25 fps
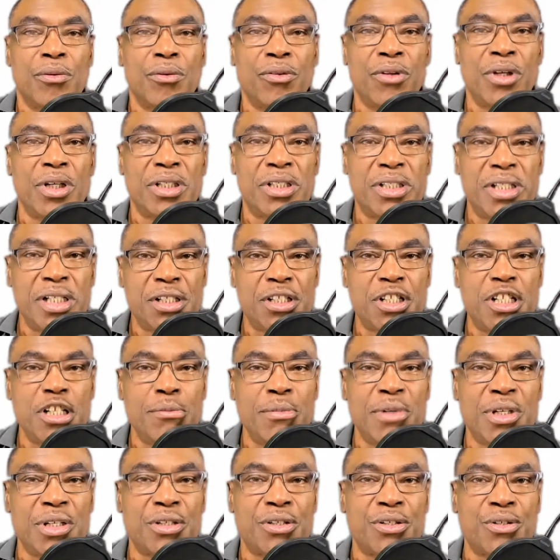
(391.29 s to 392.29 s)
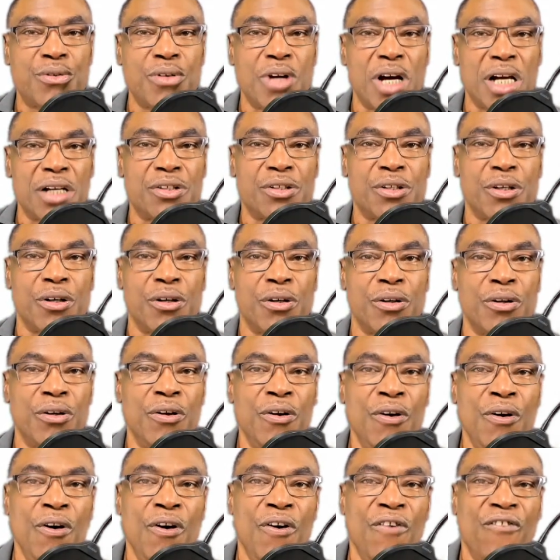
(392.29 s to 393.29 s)
The system is structured
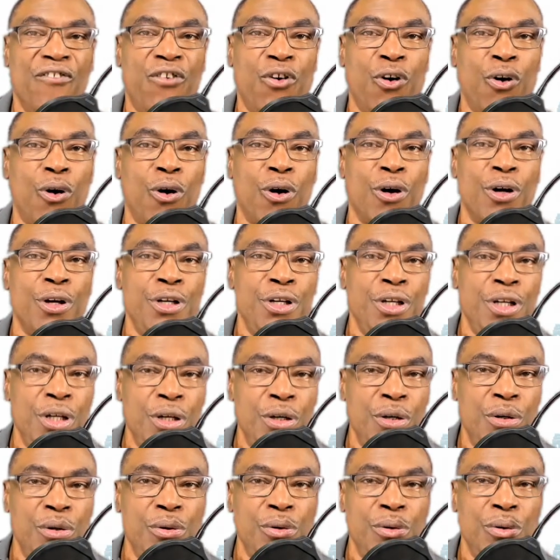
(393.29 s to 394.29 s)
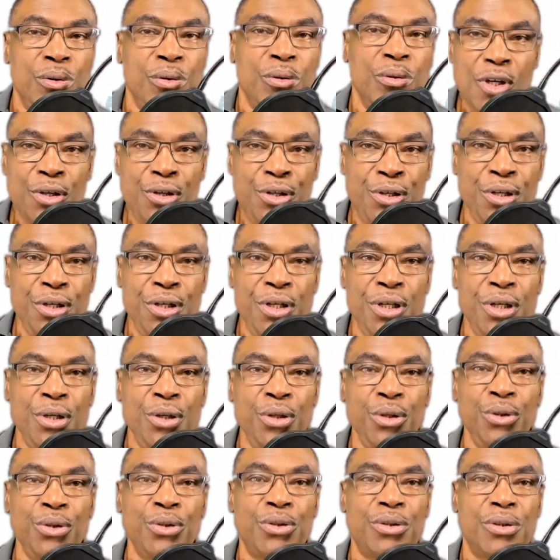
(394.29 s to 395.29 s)
for you to
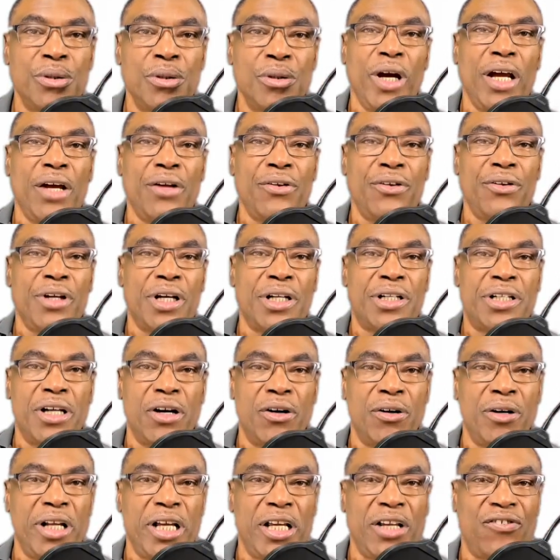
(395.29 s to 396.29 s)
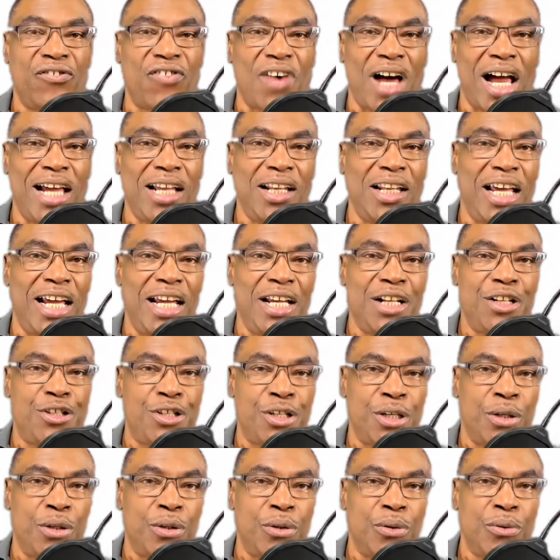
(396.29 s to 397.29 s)
use when the attorneys violate
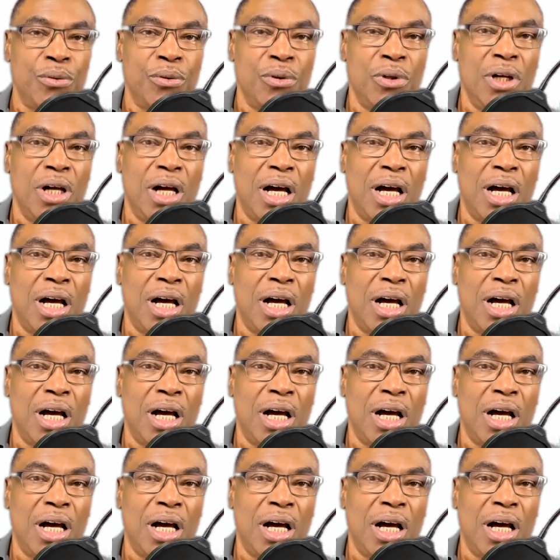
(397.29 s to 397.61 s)
you